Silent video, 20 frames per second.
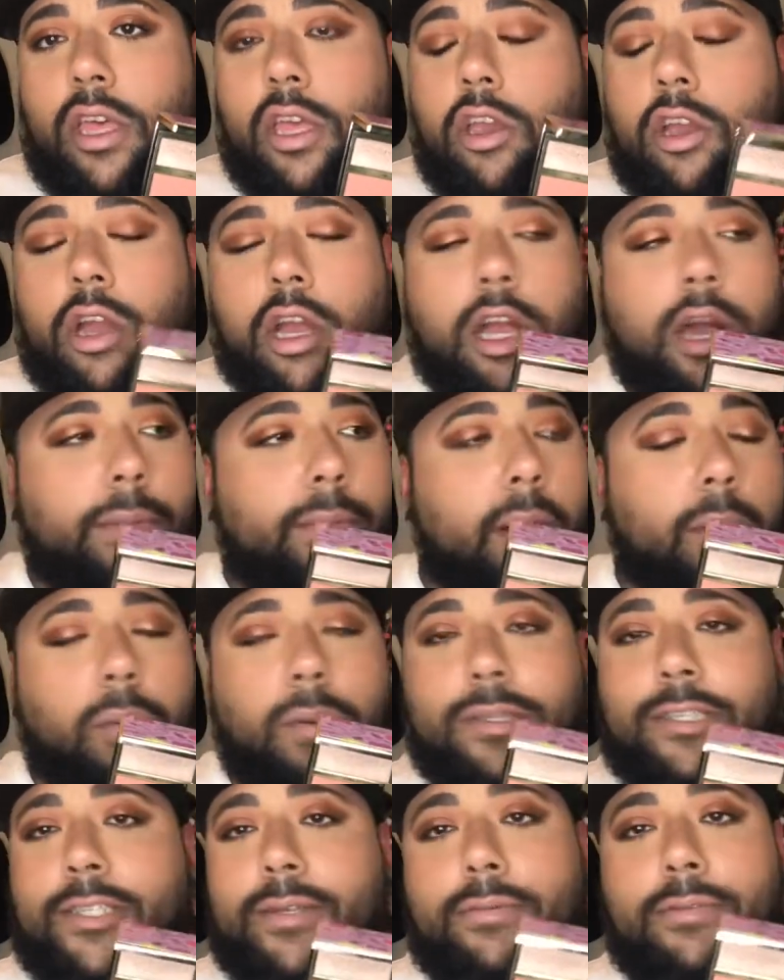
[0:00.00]
you can come up
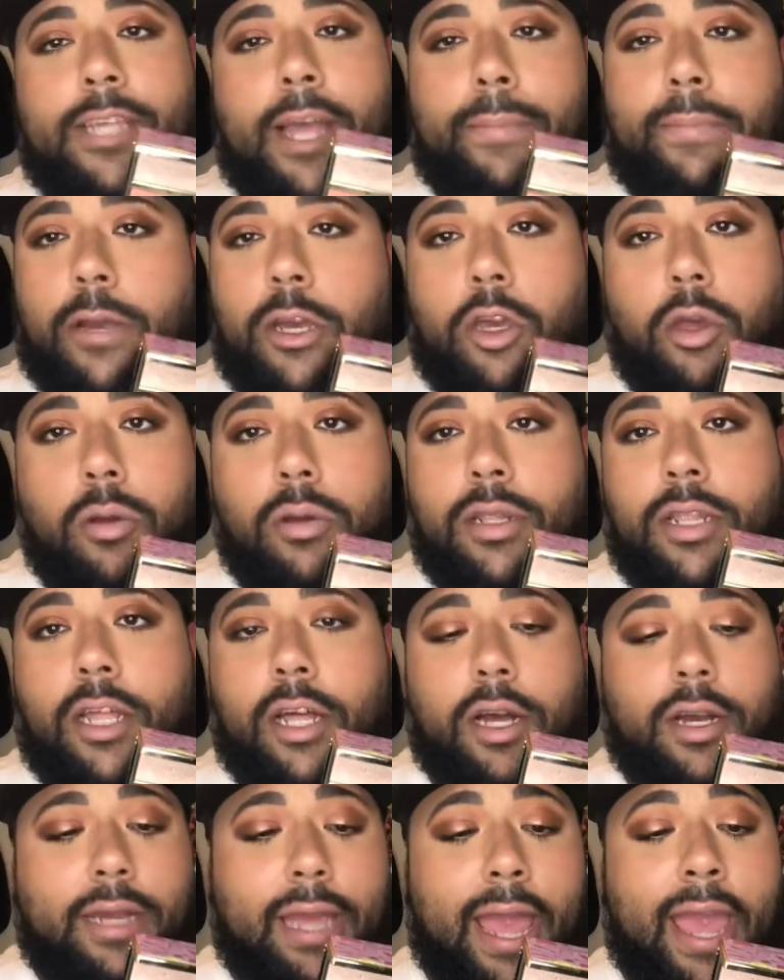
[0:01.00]
with some type of cute
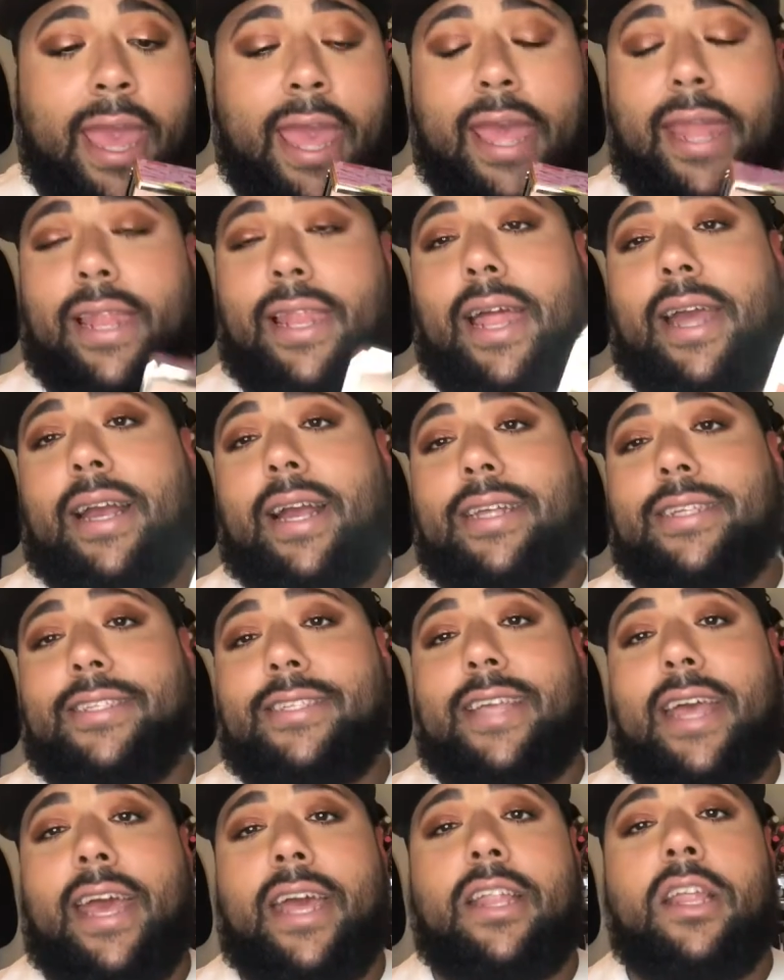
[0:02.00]
look. And like I
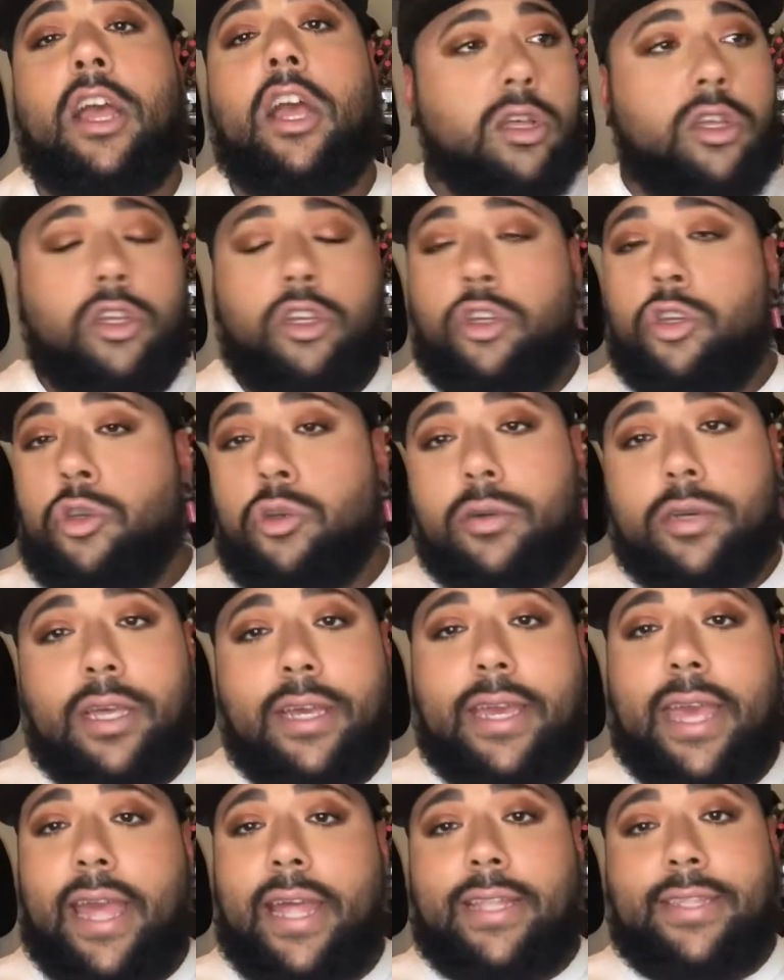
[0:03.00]
said, you
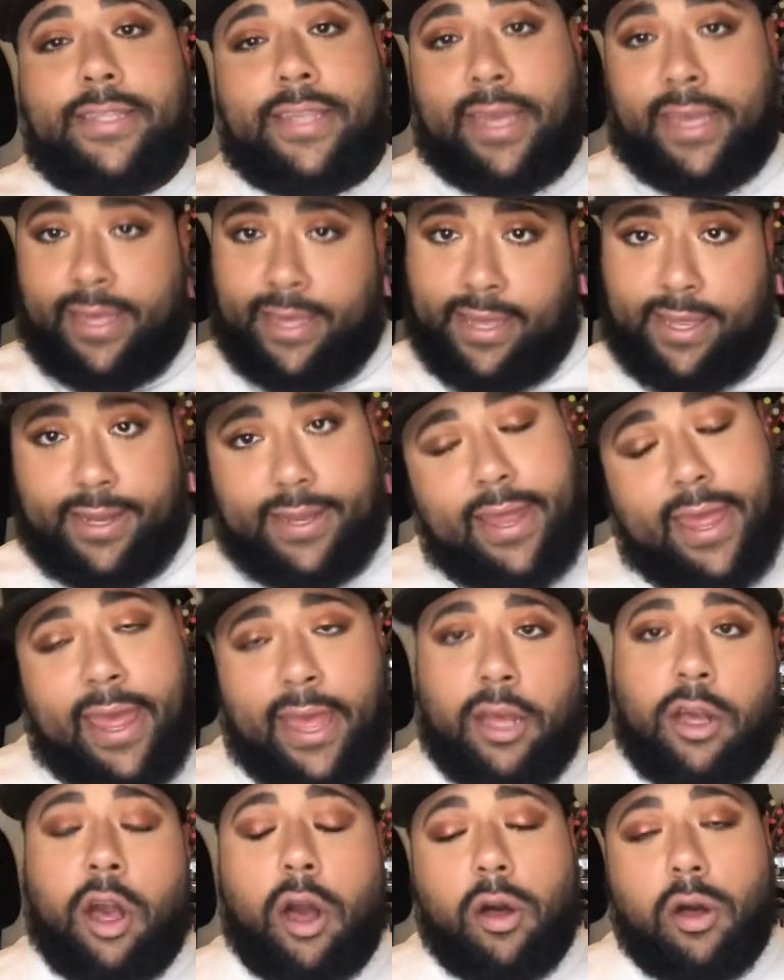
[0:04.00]
can get did
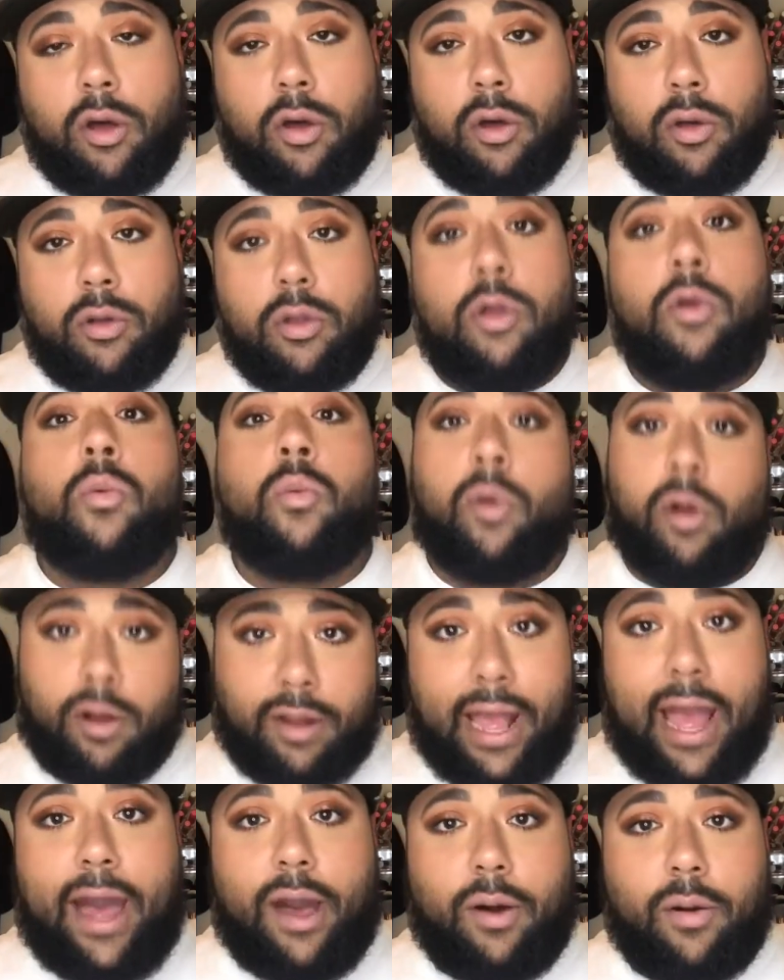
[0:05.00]
and go
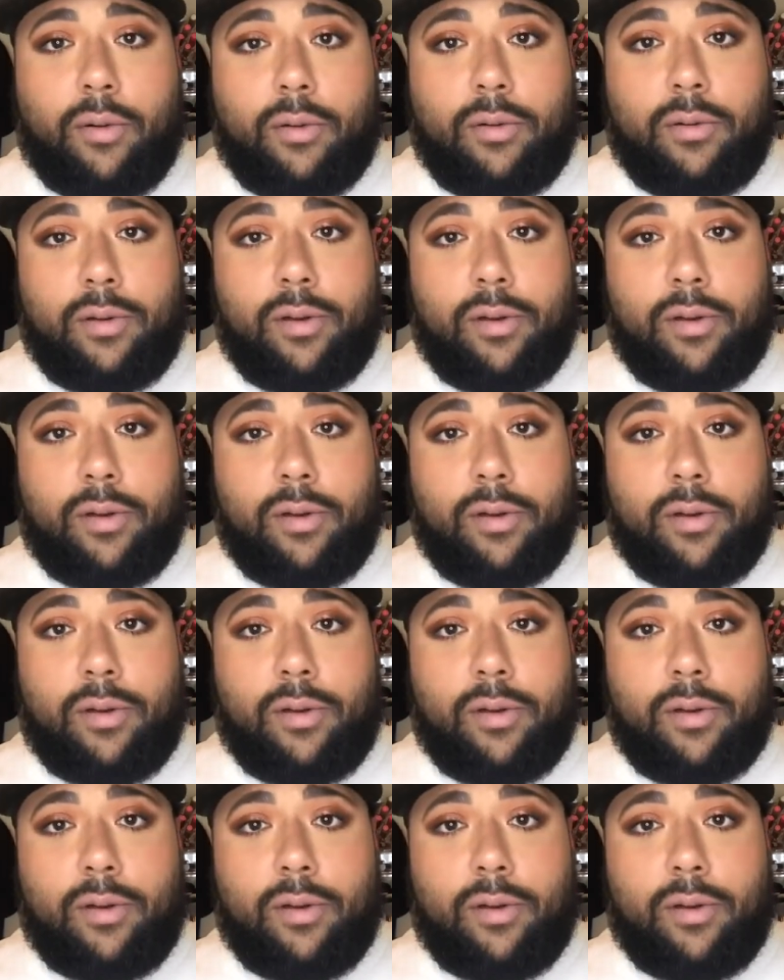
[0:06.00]
workout.